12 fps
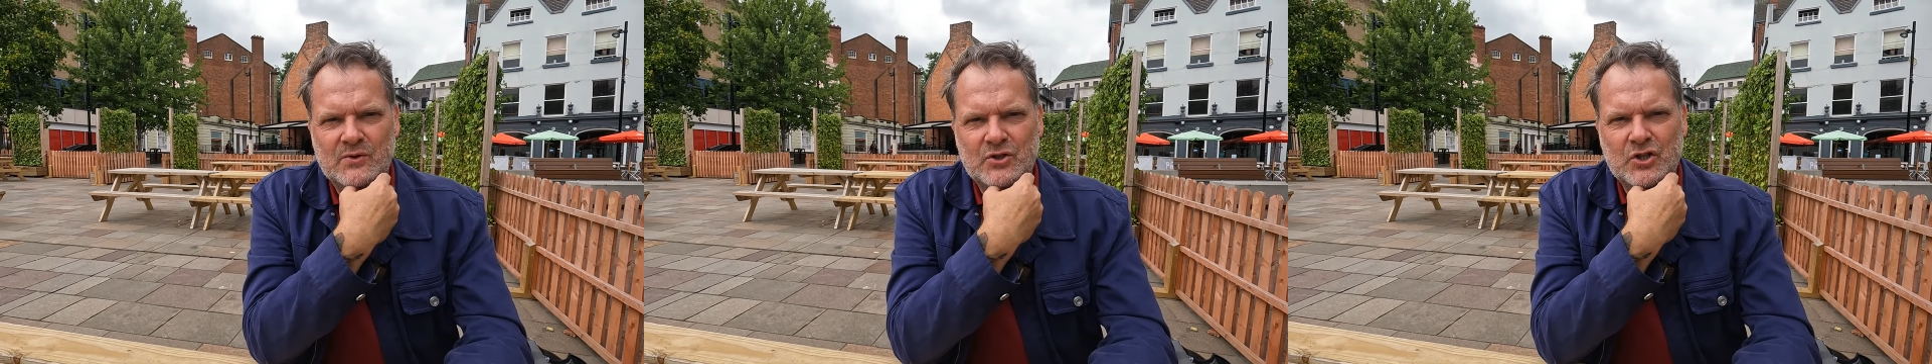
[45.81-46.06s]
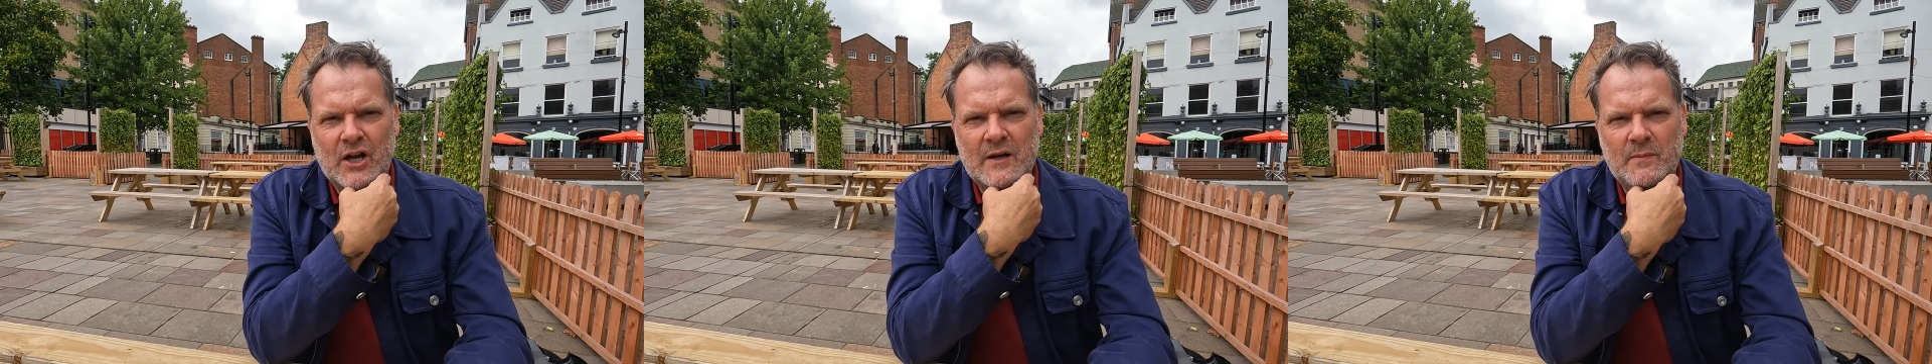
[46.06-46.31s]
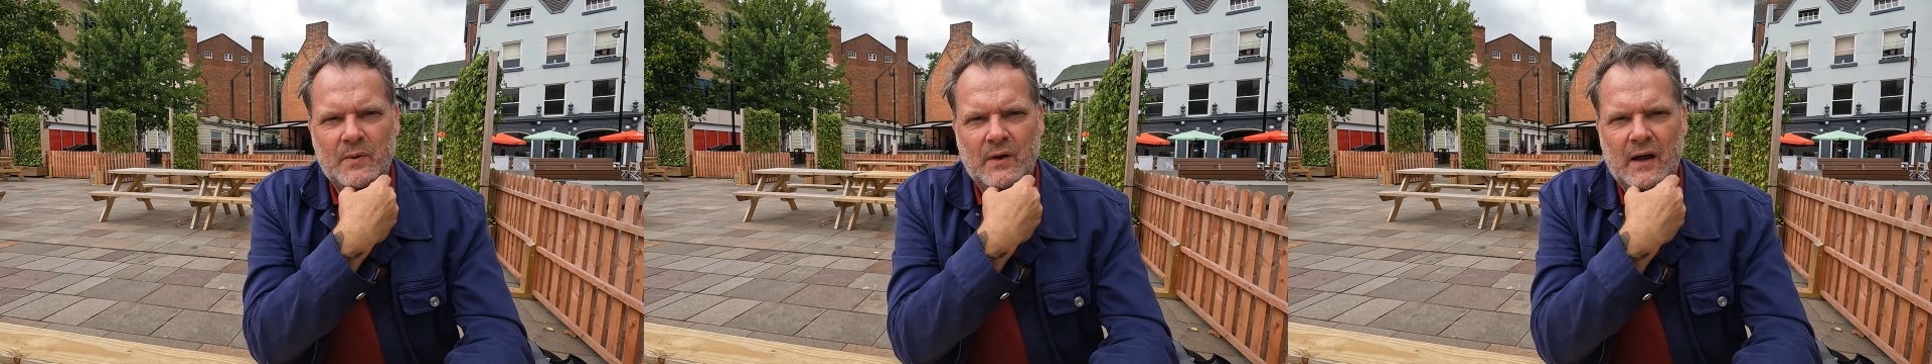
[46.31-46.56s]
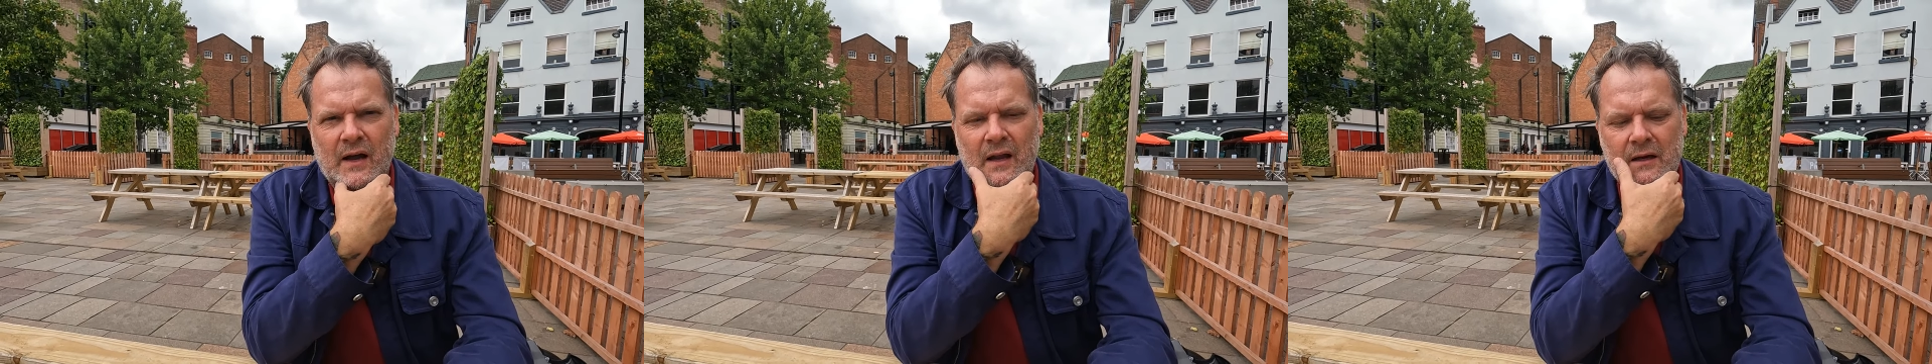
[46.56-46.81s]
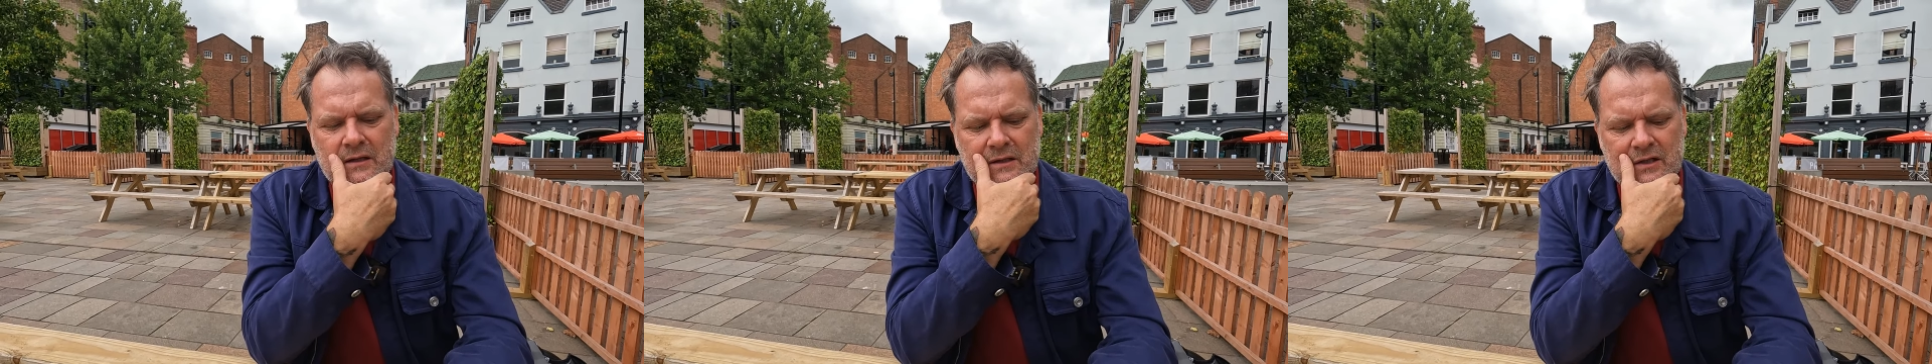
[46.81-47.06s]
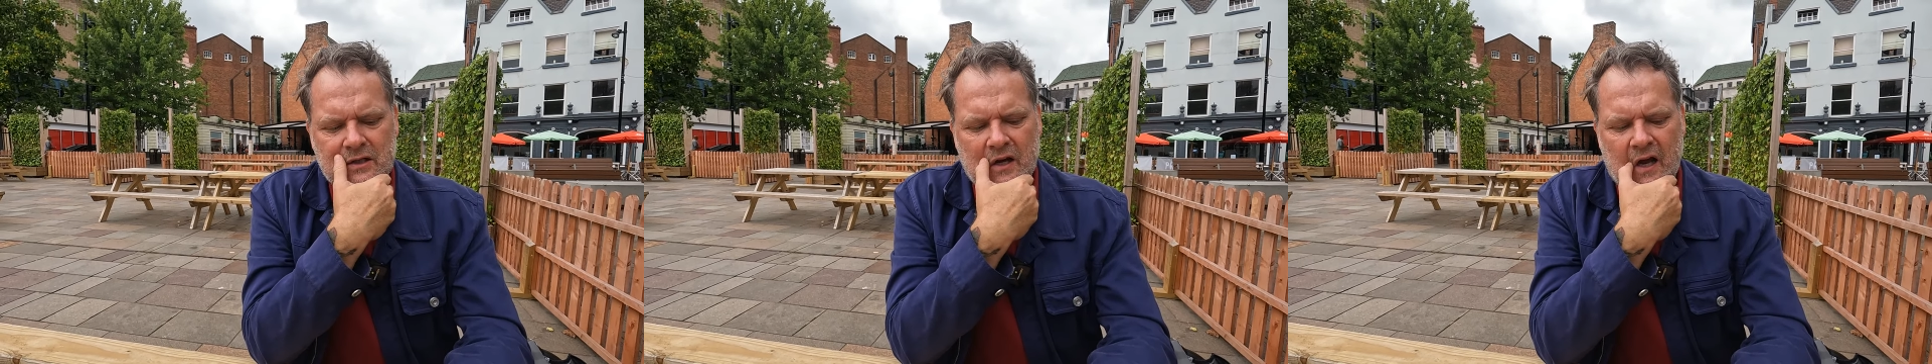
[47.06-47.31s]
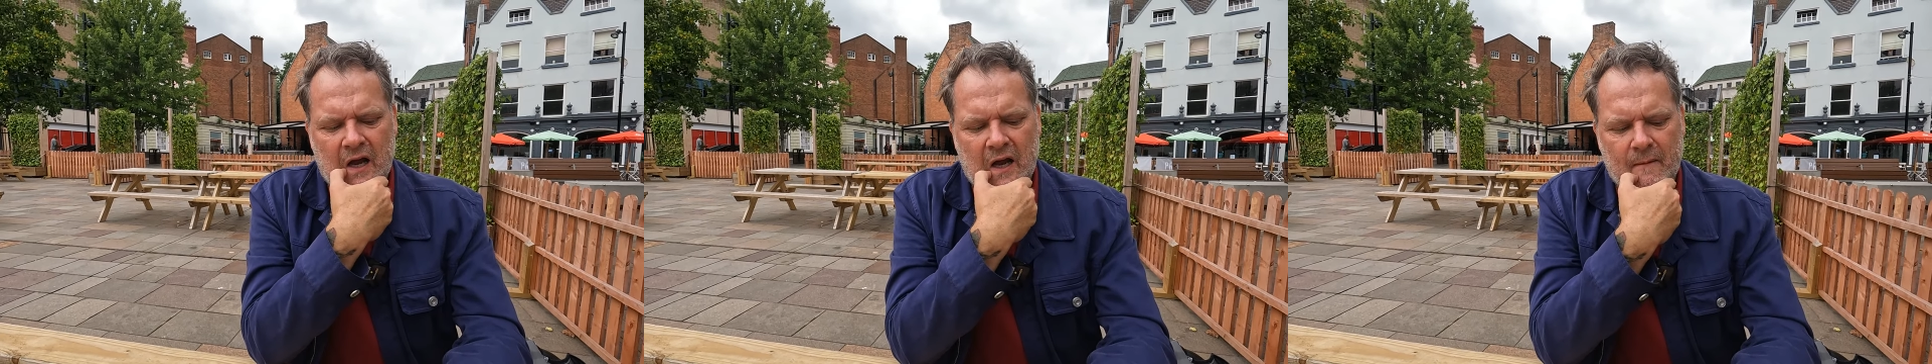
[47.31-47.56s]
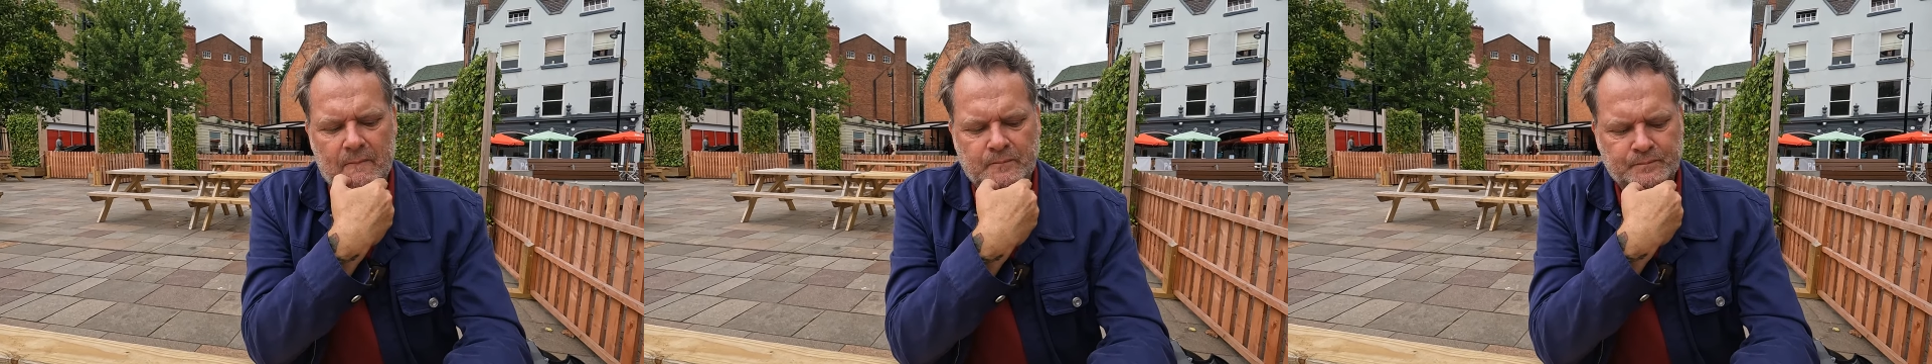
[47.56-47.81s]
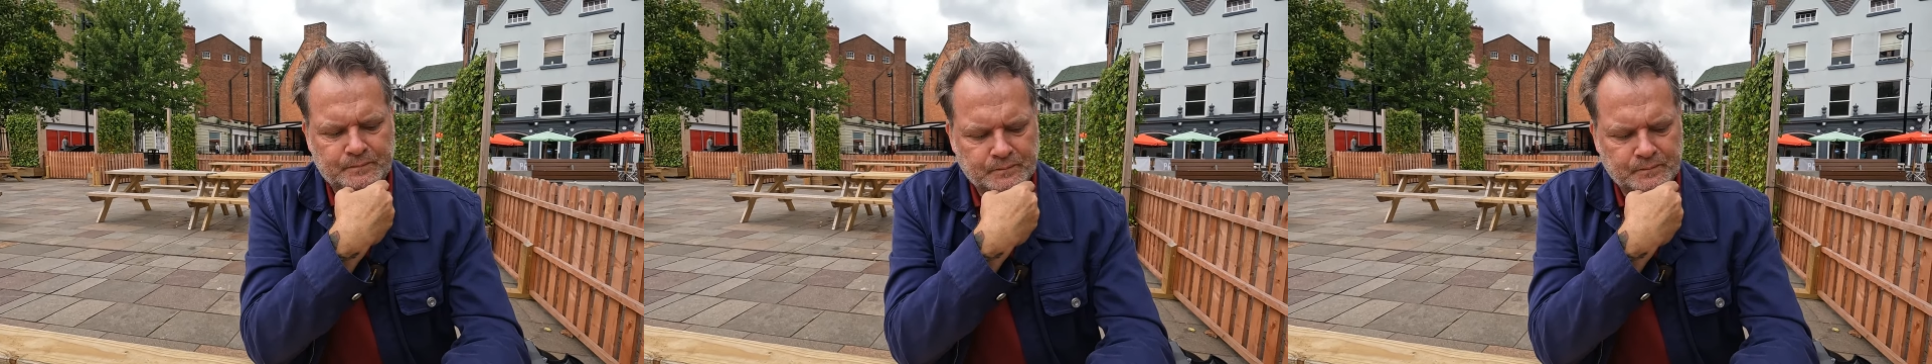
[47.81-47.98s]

will shape and um,